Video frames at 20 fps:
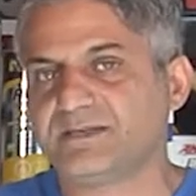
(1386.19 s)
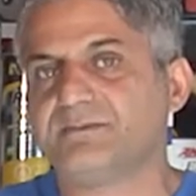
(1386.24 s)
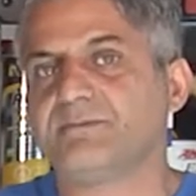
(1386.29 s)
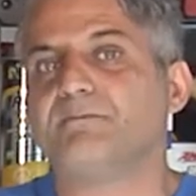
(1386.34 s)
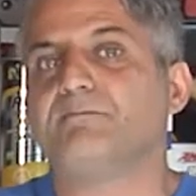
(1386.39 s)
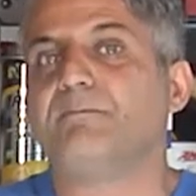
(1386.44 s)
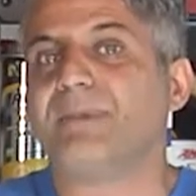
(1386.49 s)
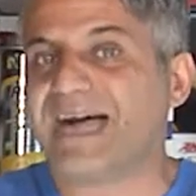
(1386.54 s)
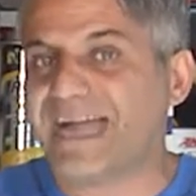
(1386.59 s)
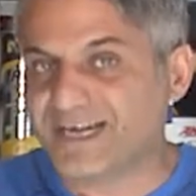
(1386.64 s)

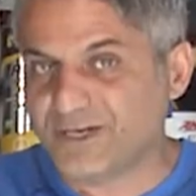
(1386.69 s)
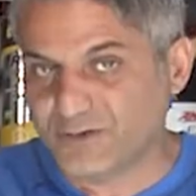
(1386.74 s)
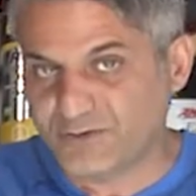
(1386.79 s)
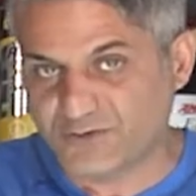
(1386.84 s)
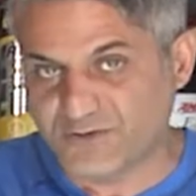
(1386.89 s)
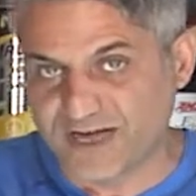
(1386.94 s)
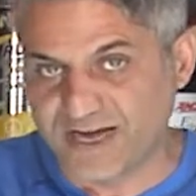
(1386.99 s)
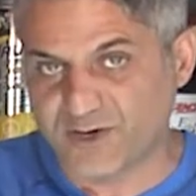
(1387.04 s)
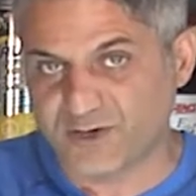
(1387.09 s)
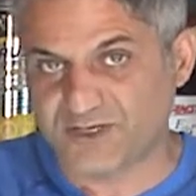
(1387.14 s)
minor
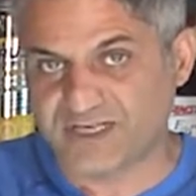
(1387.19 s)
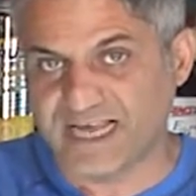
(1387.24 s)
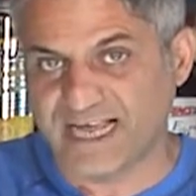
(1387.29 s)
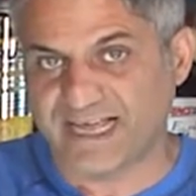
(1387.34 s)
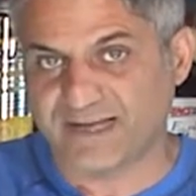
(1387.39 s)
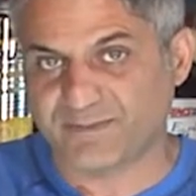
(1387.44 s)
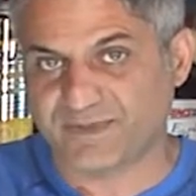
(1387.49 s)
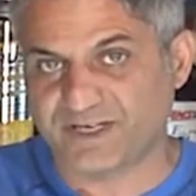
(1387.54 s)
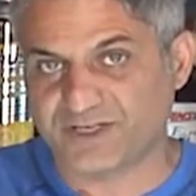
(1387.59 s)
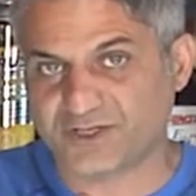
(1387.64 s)
fire
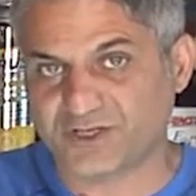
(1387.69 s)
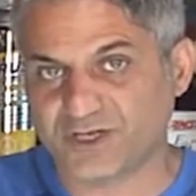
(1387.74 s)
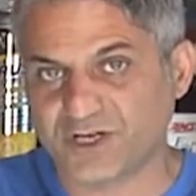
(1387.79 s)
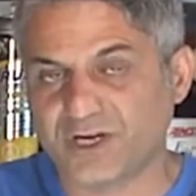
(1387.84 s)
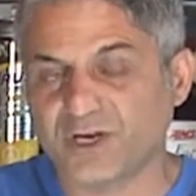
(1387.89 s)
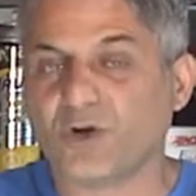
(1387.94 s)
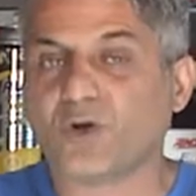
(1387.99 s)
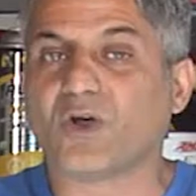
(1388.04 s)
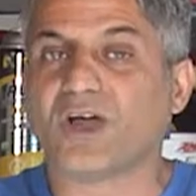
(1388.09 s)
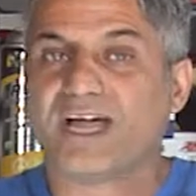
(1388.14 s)
damage
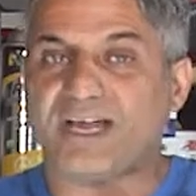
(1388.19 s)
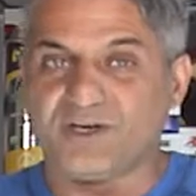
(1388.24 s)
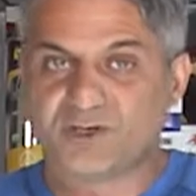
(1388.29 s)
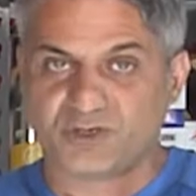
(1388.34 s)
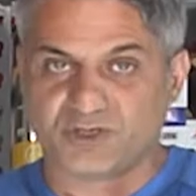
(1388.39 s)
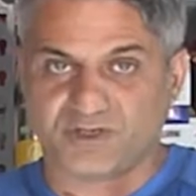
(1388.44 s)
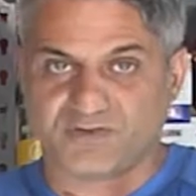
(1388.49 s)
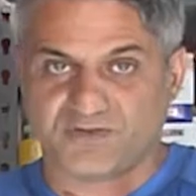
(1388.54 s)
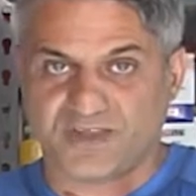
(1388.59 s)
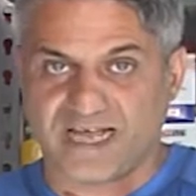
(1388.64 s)
or
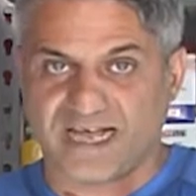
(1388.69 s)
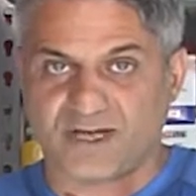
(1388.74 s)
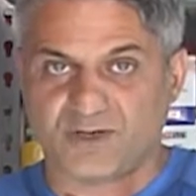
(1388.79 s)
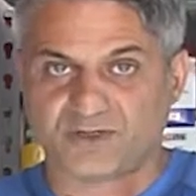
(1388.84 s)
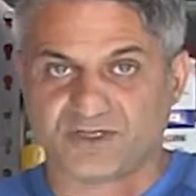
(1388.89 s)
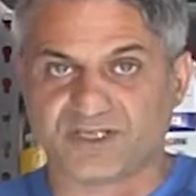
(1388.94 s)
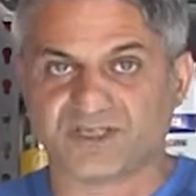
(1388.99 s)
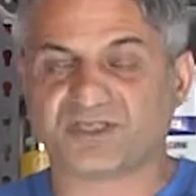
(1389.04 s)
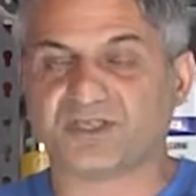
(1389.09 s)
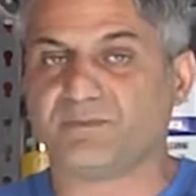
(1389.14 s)
hundreds of
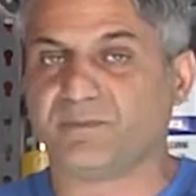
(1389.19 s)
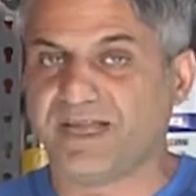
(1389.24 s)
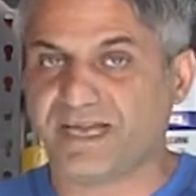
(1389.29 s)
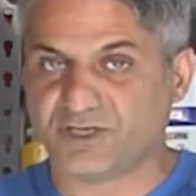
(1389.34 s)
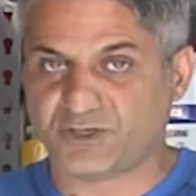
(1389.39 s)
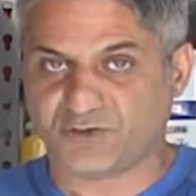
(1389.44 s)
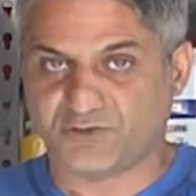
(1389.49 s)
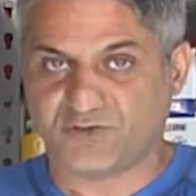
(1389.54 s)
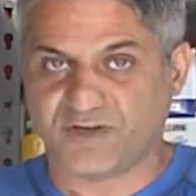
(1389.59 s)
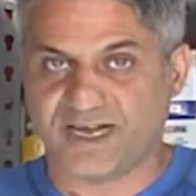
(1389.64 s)
thousands in
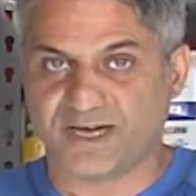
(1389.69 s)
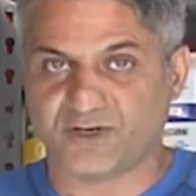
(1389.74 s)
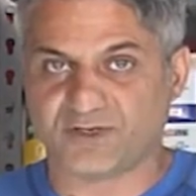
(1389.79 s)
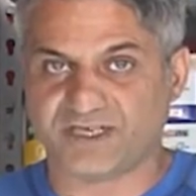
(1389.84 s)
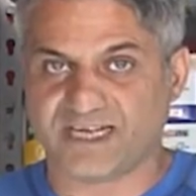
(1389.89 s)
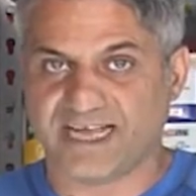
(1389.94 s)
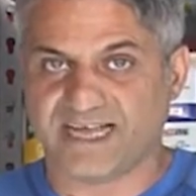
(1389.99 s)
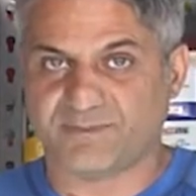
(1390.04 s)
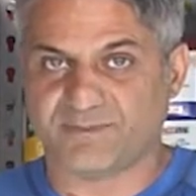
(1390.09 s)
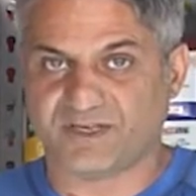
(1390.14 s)
major fire
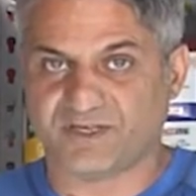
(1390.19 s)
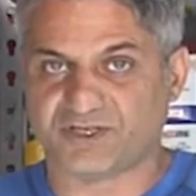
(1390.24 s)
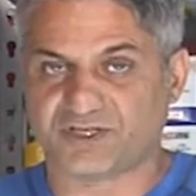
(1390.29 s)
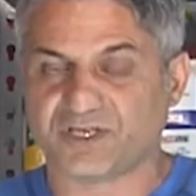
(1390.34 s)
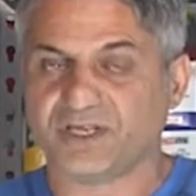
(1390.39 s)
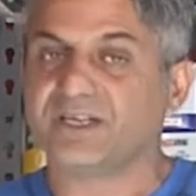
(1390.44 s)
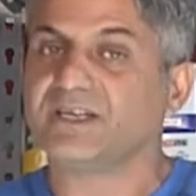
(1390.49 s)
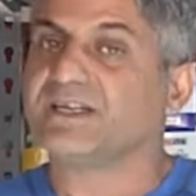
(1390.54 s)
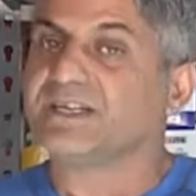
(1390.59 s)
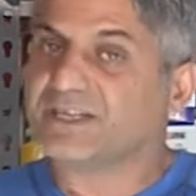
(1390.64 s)

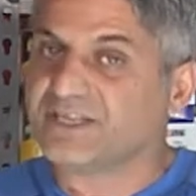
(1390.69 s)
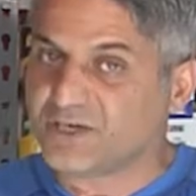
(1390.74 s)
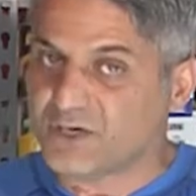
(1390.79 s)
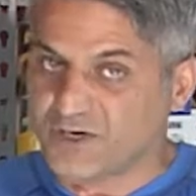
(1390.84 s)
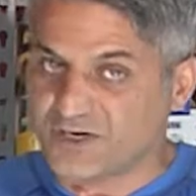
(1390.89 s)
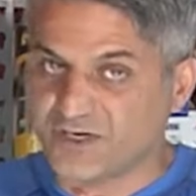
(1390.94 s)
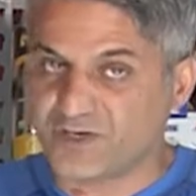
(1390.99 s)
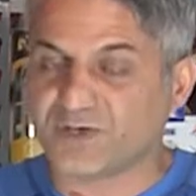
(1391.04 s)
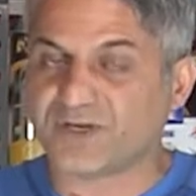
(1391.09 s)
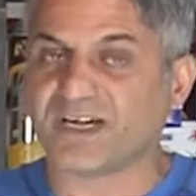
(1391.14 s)
damage,
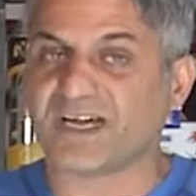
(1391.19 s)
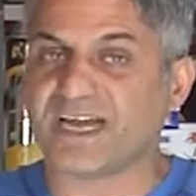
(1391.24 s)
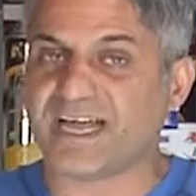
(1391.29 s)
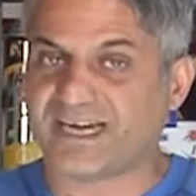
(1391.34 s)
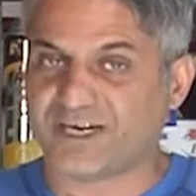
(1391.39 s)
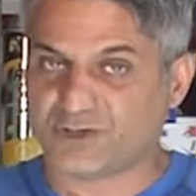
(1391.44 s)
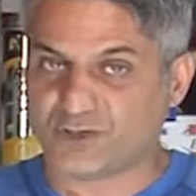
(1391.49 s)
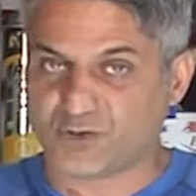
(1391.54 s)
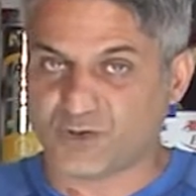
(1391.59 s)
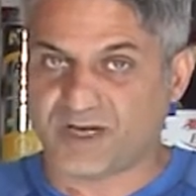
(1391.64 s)
you're in a
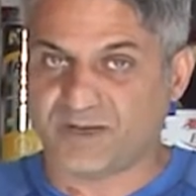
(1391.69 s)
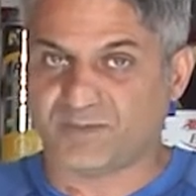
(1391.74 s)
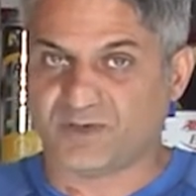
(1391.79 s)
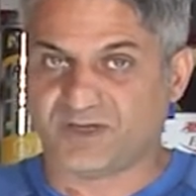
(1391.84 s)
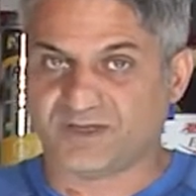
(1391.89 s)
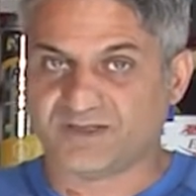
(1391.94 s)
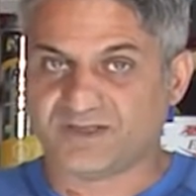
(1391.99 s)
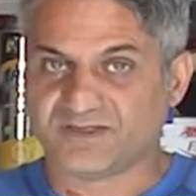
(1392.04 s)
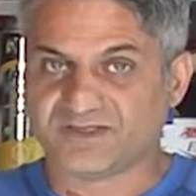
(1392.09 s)
lot of trouble.